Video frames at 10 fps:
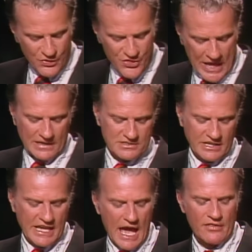thick
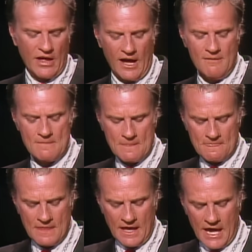together,
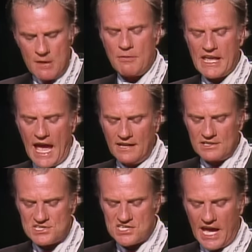he began
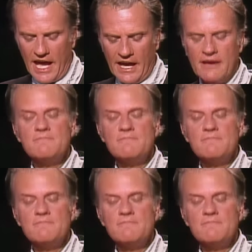to say,